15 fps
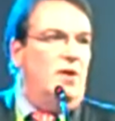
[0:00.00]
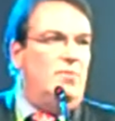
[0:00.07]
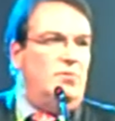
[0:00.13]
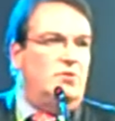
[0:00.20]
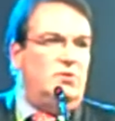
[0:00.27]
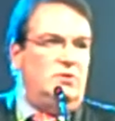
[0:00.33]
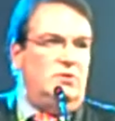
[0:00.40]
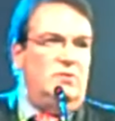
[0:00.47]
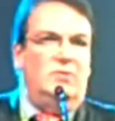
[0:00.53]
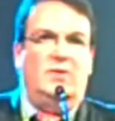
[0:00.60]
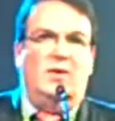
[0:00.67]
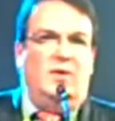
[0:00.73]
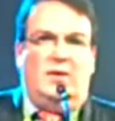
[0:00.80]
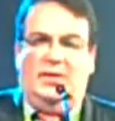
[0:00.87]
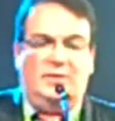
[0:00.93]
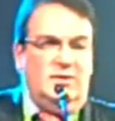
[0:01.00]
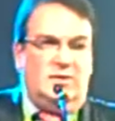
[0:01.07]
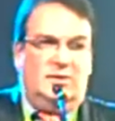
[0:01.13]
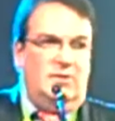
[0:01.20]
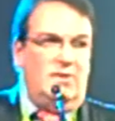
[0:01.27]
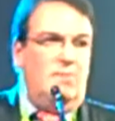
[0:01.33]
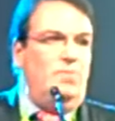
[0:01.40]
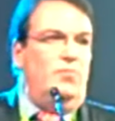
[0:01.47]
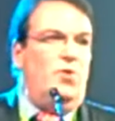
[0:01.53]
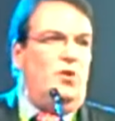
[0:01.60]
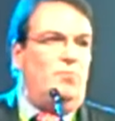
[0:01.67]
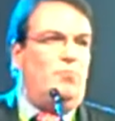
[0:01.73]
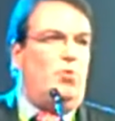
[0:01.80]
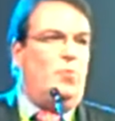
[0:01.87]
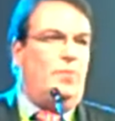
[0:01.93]
in Brazil, and this is
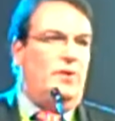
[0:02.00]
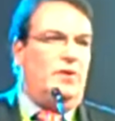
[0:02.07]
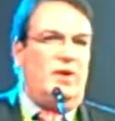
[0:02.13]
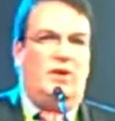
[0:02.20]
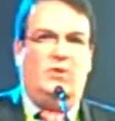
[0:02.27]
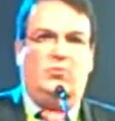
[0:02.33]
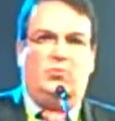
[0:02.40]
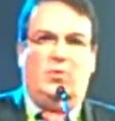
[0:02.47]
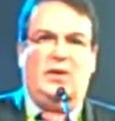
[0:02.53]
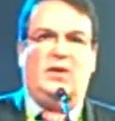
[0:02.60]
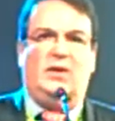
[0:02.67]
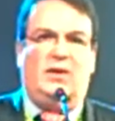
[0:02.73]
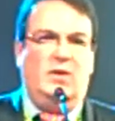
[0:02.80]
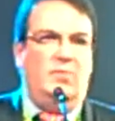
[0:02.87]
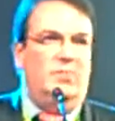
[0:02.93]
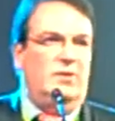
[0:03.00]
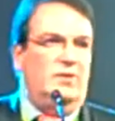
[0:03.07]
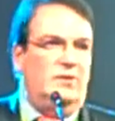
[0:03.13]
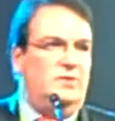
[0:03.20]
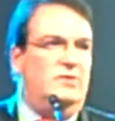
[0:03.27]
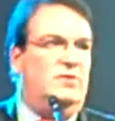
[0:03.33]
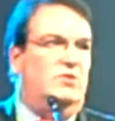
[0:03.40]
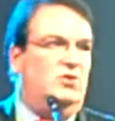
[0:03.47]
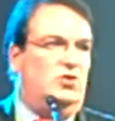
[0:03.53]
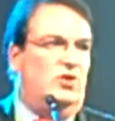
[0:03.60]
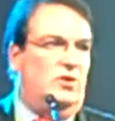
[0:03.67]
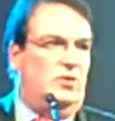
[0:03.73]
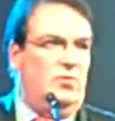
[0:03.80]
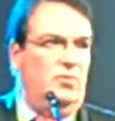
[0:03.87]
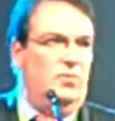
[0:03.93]
not proprietary to any company. This is
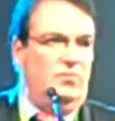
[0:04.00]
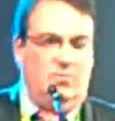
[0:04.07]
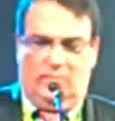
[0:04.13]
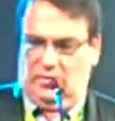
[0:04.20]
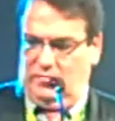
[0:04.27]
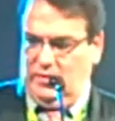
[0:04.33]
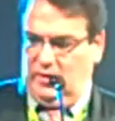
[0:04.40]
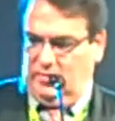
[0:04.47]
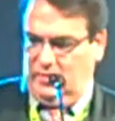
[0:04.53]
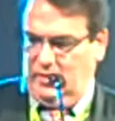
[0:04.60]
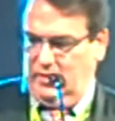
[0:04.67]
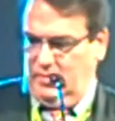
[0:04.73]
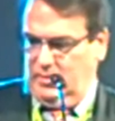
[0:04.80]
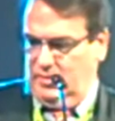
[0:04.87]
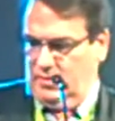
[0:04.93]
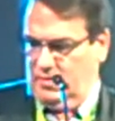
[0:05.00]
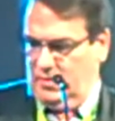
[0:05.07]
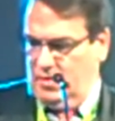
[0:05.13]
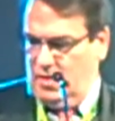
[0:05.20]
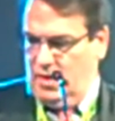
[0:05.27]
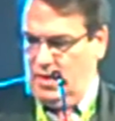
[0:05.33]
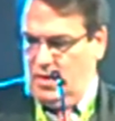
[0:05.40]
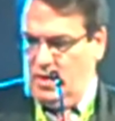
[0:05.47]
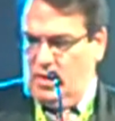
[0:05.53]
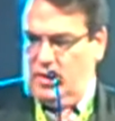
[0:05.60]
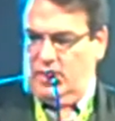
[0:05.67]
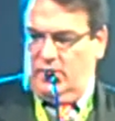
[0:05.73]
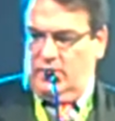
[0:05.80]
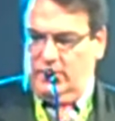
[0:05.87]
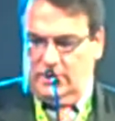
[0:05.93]
general availability.
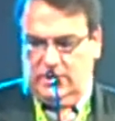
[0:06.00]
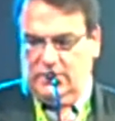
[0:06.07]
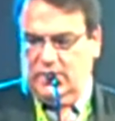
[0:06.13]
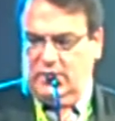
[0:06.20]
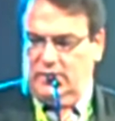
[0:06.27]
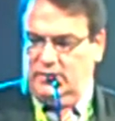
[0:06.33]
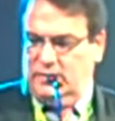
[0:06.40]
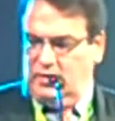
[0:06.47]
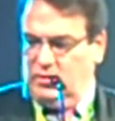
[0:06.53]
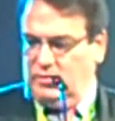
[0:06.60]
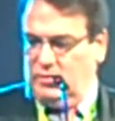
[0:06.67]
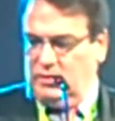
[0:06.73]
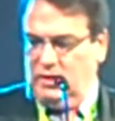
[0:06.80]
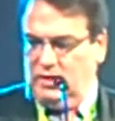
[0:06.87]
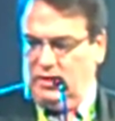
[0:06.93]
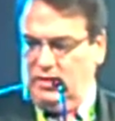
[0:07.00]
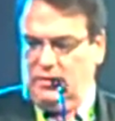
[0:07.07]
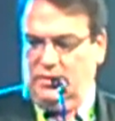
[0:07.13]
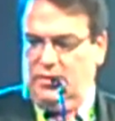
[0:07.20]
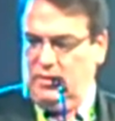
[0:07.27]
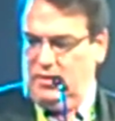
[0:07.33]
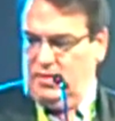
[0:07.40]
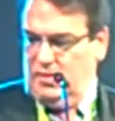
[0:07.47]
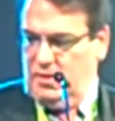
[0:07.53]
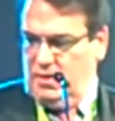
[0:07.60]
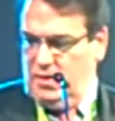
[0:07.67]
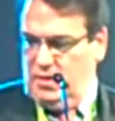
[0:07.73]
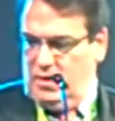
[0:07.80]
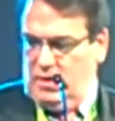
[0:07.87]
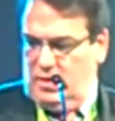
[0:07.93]
This is the single ticket,
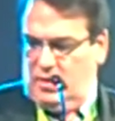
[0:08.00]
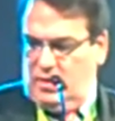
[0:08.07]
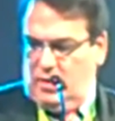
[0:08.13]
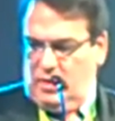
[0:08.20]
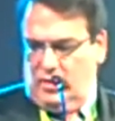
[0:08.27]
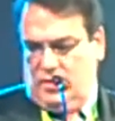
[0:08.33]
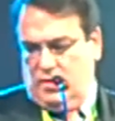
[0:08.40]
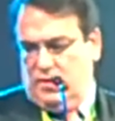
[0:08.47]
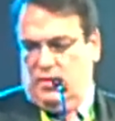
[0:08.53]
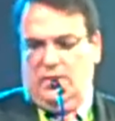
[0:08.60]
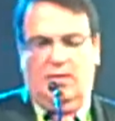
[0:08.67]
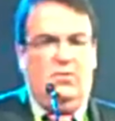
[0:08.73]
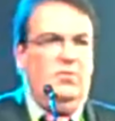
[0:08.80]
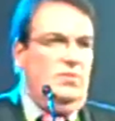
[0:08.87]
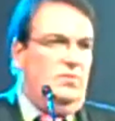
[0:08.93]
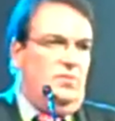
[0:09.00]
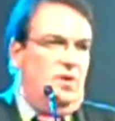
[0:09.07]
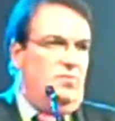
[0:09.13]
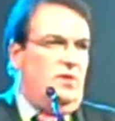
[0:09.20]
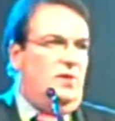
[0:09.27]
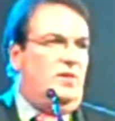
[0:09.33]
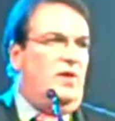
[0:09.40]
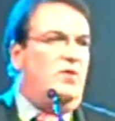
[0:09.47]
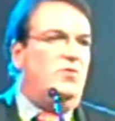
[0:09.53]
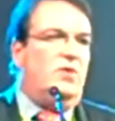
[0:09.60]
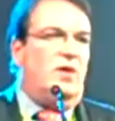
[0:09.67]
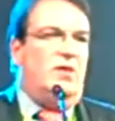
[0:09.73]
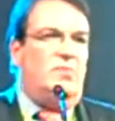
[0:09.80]
and I mean, then you